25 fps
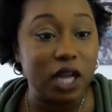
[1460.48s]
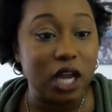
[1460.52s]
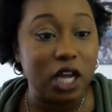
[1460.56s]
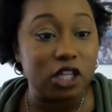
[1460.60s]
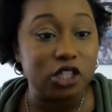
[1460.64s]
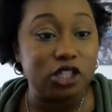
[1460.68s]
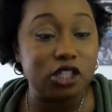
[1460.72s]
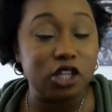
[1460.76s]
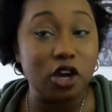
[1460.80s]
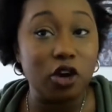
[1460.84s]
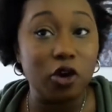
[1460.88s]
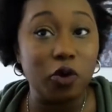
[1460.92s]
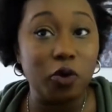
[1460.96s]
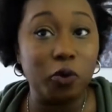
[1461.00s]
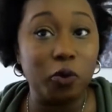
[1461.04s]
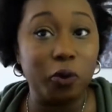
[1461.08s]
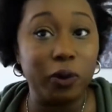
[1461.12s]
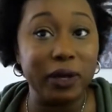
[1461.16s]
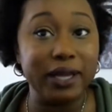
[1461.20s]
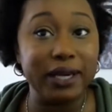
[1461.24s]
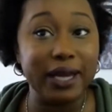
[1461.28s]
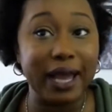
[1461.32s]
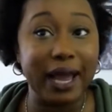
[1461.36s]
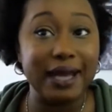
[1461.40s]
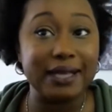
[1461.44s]
So
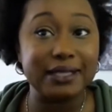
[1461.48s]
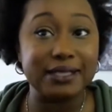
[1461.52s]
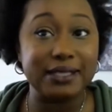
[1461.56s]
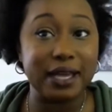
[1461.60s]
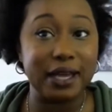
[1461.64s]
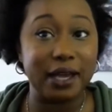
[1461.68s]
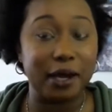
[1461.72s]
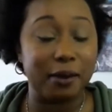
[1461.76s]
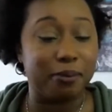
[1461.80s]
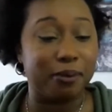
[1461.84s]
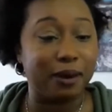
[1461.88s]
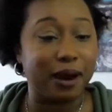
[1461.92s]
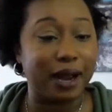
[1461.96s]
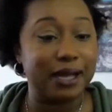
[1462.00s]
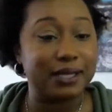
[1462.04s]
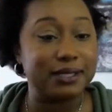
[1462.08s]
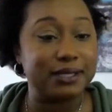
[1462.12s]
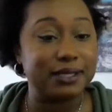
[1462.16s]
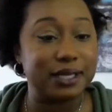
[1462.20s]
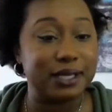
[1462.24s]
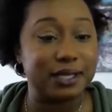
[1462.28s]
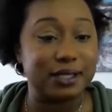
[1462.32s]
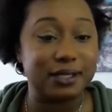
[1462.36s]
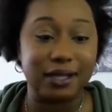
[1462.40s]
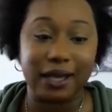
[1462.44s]
when I say a
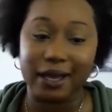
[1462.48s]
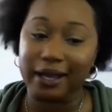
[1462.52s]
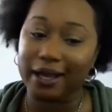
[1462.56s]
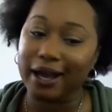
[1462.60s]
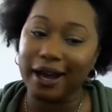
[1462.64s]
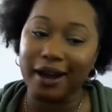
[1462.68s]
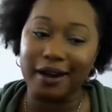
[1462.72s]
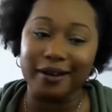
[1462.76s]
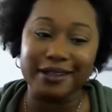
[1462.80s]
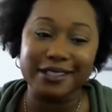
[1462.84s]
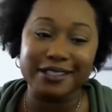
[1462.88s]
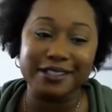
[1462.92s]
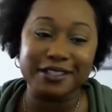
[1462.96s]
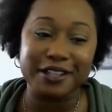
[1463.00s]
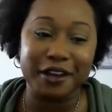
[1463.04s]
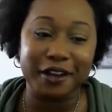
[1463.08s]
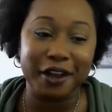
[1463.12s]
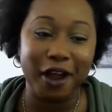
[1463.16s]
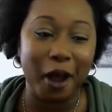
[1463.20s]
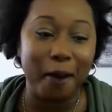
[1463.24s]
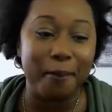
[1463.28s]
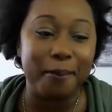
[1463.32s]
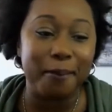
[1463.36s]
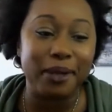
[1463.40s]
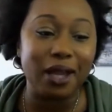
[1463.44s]
process, like I always tell
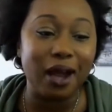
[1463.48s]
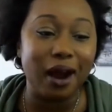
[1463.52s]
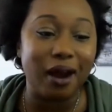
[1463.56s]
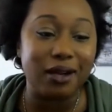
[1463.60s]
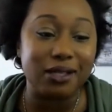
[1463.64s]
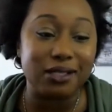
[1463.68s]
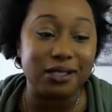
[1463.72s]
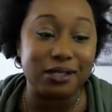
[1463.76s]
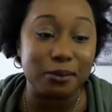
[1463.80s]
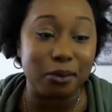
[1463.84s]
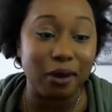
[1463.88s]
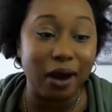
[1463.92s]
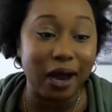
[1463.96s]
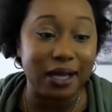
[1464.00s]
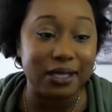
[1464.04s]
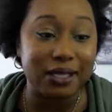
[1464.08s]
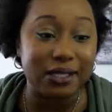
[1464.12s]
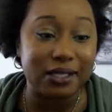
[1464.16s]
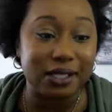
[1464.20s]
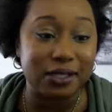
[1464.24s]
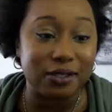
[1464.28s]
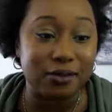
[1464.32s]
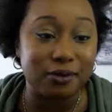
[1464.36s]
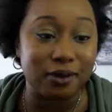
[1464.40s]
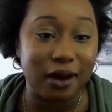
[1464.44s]
y'all, PR is a
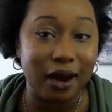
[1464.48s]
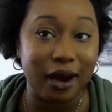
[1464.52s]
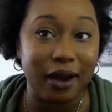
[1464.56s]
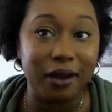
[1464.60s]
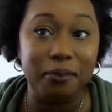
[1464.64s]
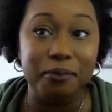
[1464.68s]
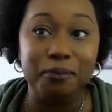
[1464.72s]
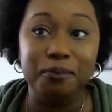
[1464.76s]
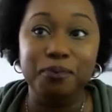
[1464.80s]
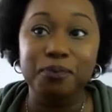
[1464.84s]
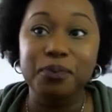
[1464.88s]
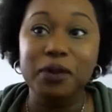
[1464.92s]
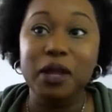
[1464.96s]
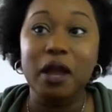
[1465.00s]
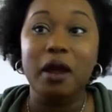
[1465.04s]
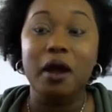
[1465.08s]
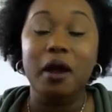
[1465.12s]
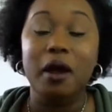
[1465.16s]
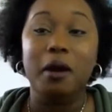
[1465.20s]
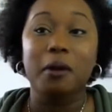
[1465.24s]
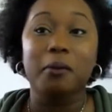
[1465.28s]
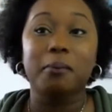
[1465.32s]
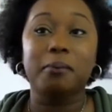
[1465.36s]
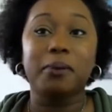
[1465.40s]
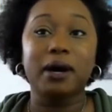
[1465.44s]
process, right?
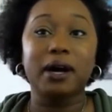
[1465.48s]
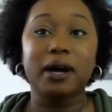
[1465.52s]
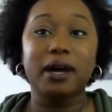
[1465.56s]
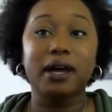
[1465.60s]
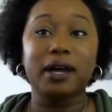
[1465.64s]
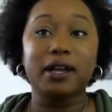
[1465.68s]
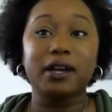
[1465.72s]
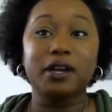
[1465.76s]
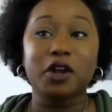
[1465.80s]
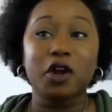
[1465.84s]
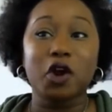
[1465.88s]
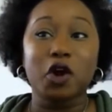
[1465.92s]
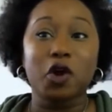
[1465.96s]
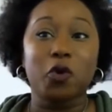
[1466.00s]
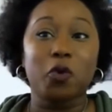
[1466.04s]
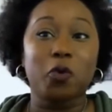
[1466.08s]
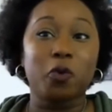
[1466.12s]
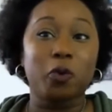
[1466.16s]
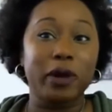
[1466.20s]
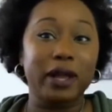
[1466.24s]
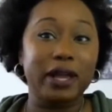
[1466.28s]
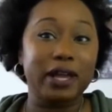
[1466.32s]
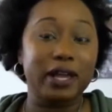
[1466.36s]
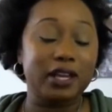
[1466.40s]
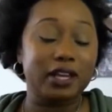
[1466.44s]
But
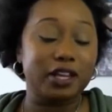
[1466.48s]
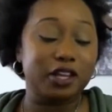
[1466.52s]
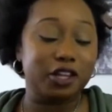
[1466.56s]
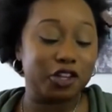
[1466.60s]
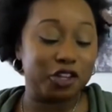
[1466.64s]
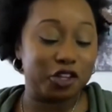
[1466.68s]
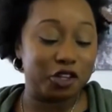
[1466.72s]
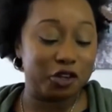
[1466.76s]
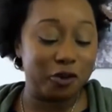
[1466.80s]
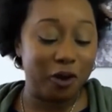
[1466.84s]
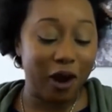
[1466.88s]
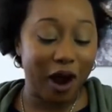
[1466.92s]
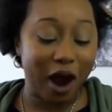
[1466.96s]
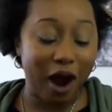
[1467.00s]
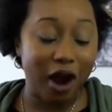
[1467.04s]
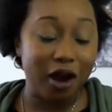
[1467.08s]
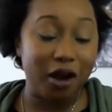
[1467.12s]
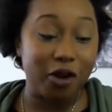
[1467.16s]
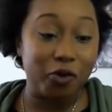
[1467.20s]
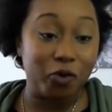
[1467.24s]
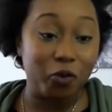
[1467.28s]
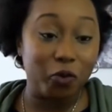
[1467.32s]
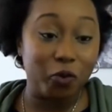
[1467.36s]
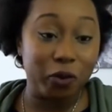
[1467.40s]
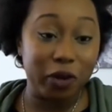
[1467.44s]
when you
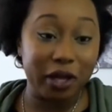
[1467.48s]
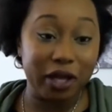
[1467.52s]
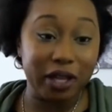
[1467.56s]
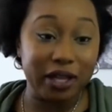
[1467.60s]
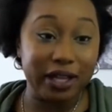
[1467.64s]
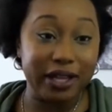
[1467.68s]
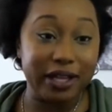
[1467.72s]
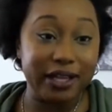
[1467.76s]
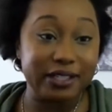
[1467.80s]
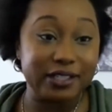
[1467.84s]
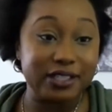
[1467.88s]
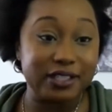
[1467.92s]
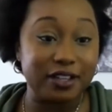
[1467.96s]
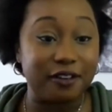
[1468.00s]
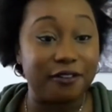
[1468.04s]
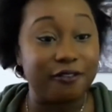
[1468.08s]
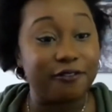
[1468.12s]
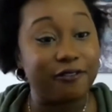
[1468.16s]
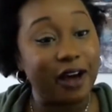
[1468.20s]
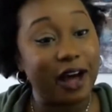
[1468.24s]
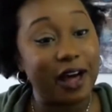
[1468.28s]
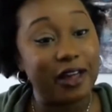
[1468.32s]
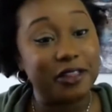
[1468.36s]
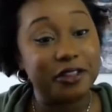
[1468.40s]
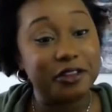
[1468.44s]
aren't willing to
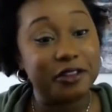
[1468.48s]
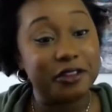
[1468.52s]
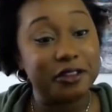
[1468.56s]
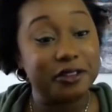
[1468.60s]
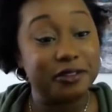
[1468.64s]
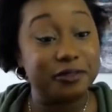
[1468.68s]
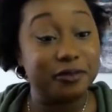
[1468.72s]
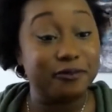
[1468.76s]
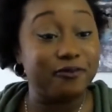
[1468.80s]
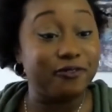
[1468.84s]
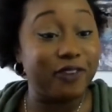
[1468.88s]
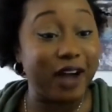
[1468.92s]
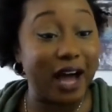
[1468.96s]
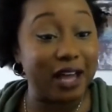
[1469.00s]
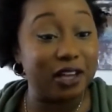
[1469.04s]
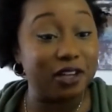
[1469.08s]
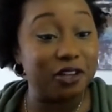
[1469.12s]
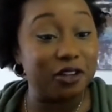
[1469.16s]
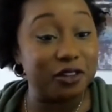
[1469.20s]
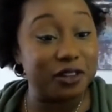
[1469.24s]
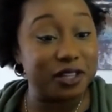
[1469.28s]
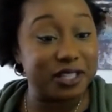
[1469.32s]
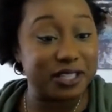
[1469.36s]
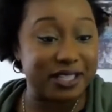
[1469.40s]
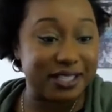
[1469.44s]

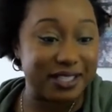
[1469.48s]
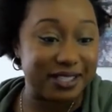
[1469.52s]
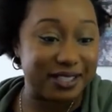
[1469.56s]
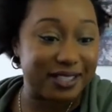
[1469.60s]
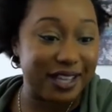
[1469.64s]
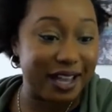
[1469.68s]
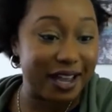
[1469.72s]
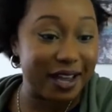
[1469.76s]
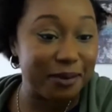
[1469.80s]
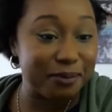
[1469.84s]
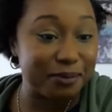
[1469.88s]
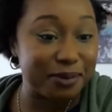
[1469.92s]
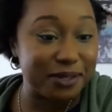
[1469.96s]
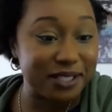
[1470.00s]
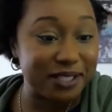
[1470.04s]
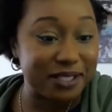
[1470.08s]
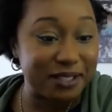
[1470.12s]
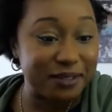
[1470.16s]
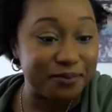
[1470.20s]
follow the steps,